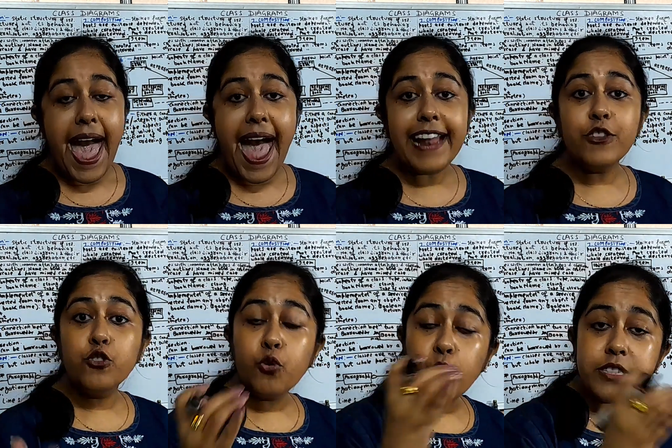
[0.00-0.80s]
and
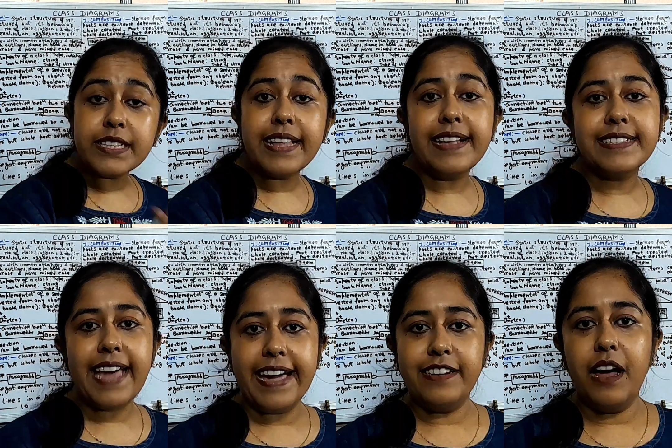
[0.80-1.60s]
those class
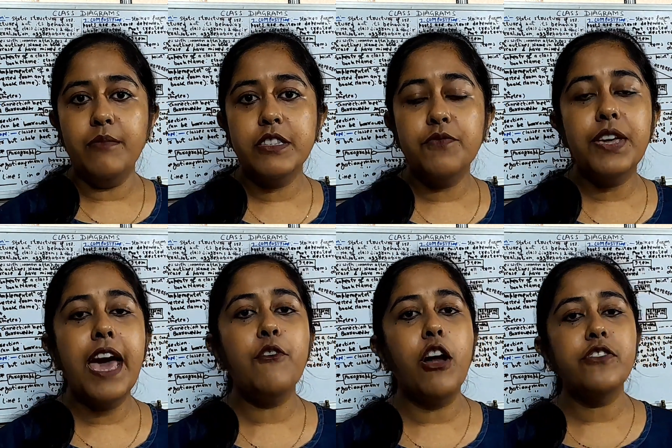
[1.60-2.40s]
diagrams we
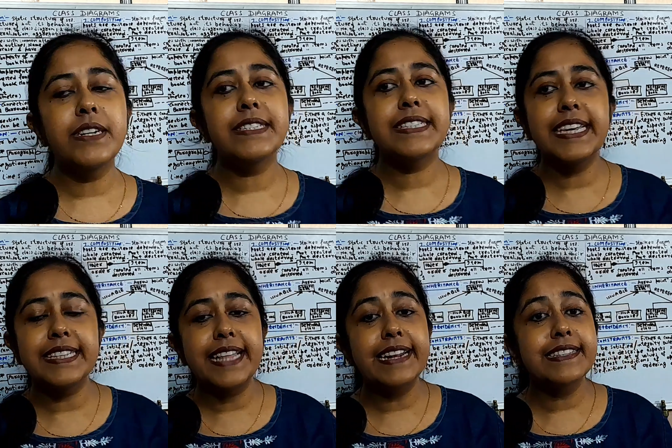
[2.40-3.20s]
have already
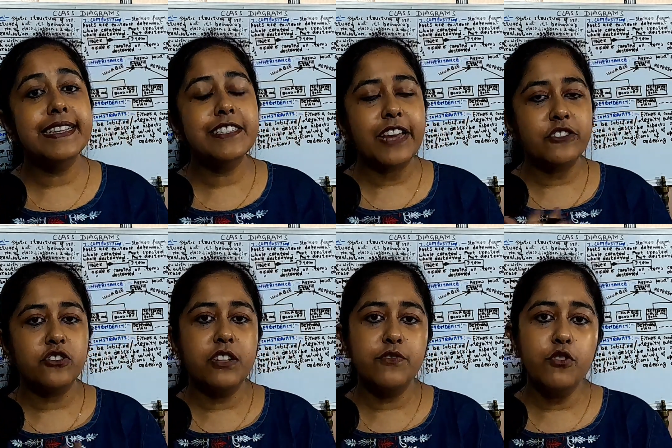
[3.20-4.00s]
seen that in the
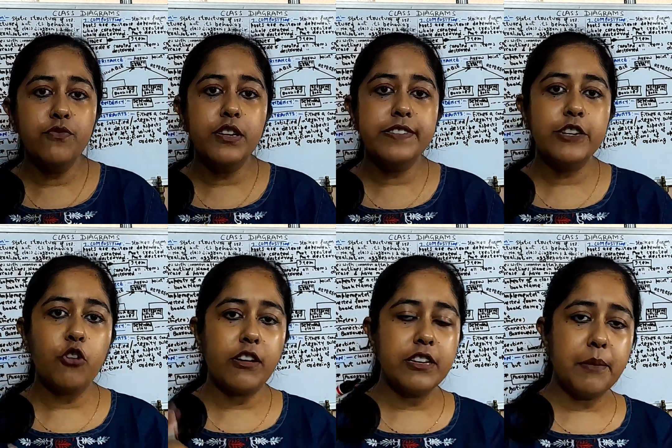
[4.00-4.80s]
structural view we are
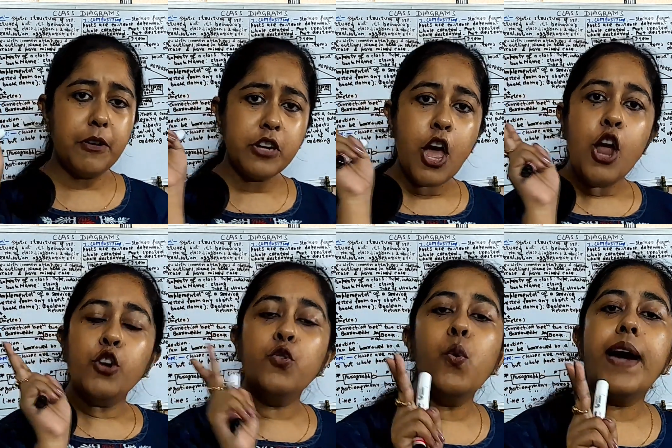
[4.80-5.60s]
talking about
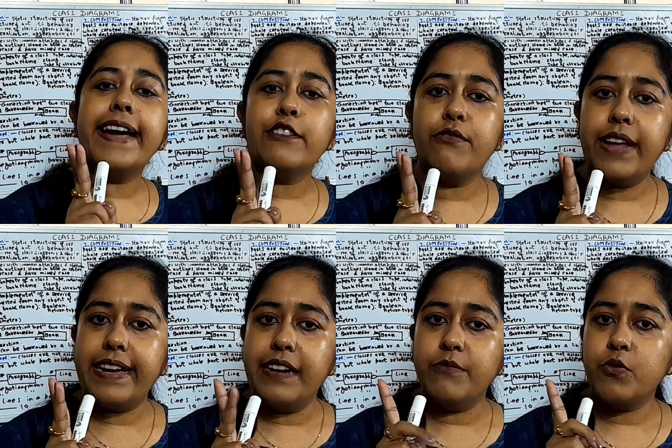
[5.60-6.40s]
two kind of
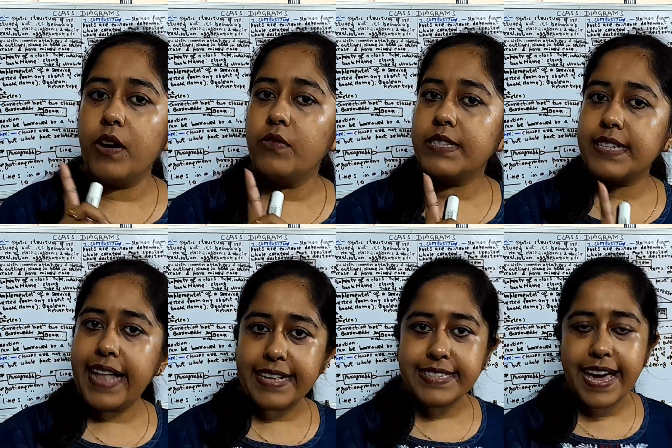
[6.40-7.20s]
diagrams. One was
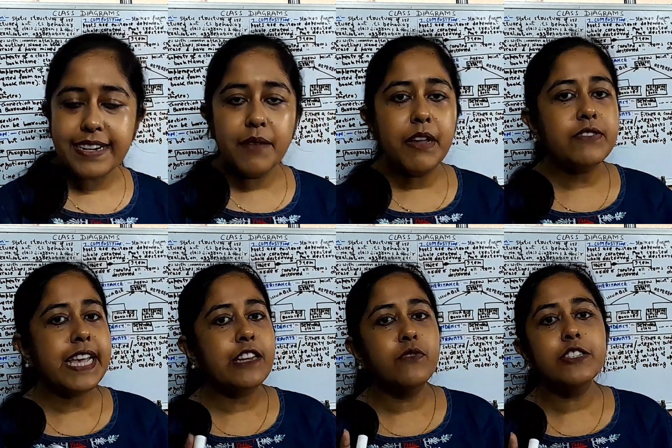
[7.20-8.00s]
class diagram and
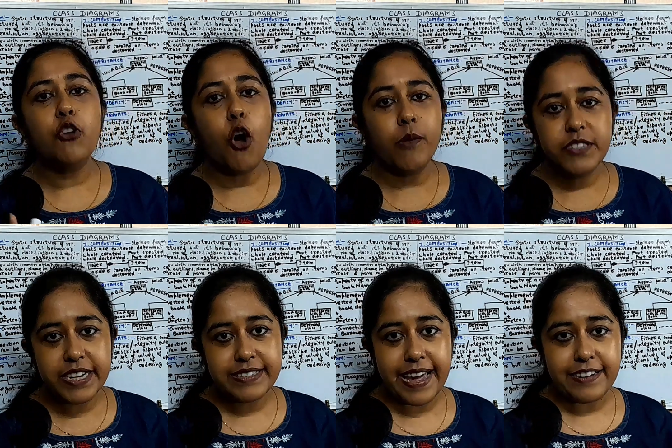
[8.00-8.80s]
second was
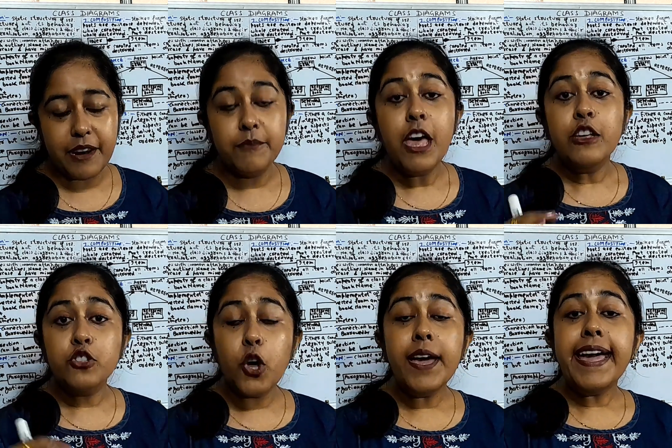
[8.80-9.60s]
object diagram.
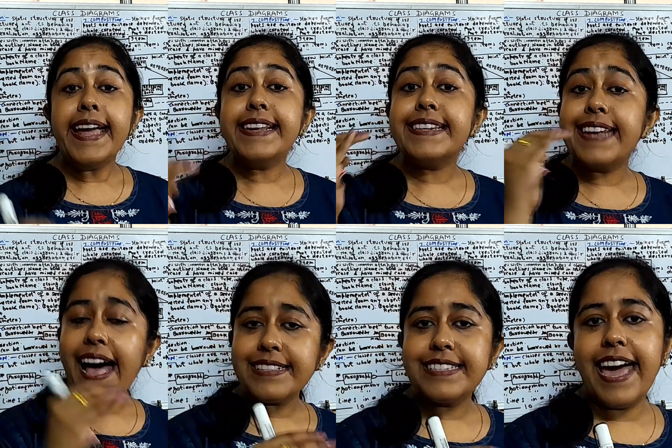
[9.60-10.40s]
So in
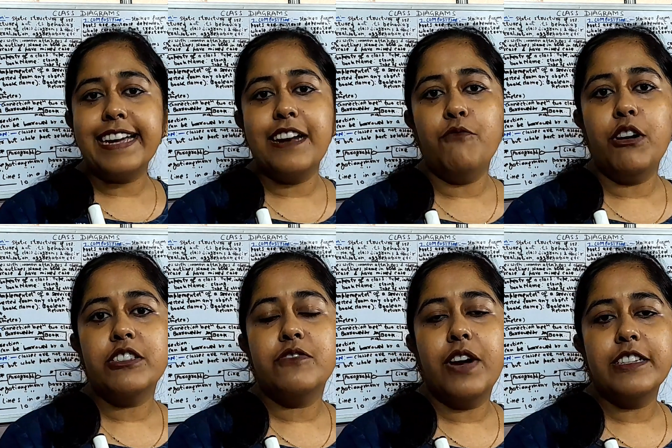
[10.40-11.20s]
class diagram,
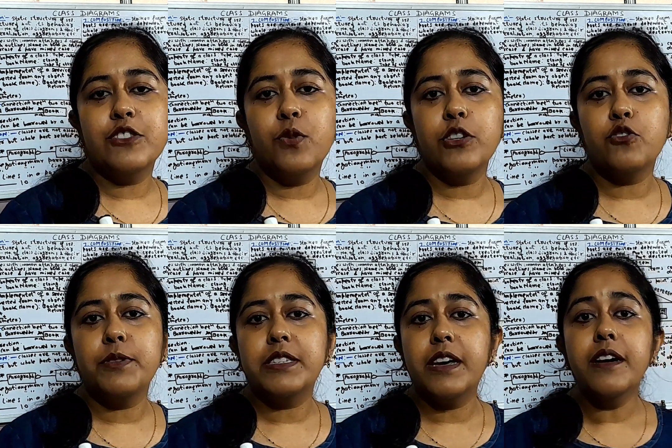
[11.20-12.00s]
what is going to
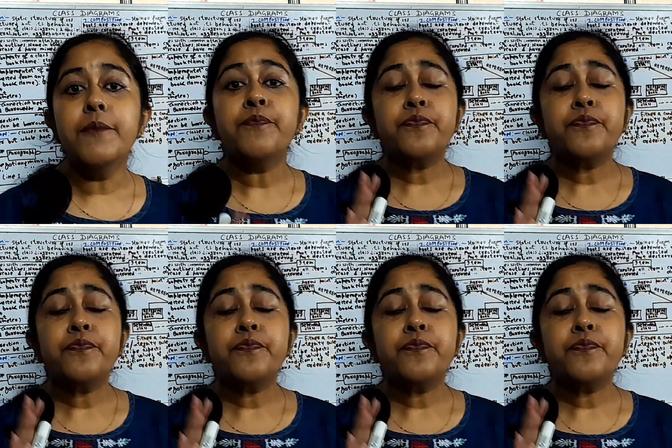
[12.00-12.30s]
be there?